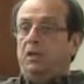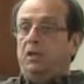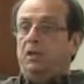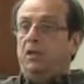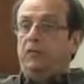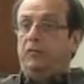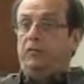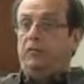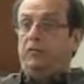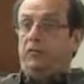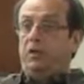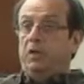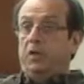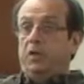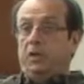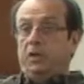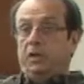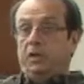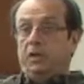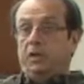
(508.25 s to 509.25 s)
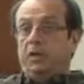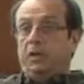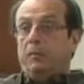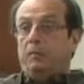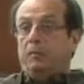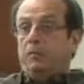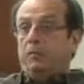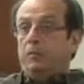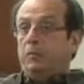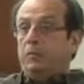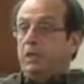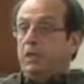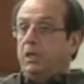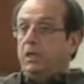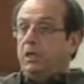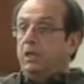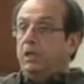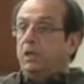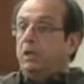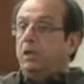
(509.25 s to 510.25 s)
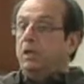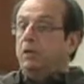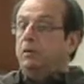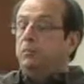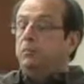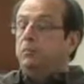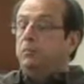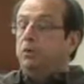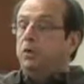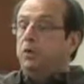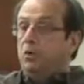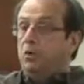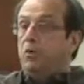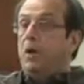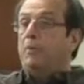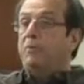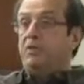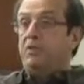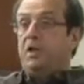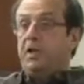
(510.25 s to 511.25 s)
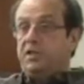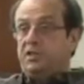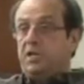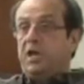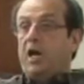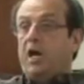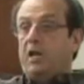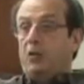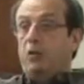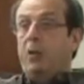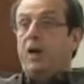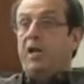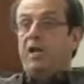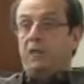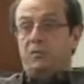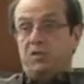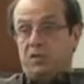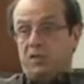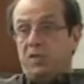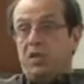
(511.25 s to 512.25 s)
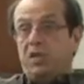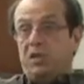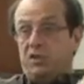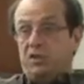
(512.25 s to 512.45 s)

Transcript: If the corruption has gone away, the machine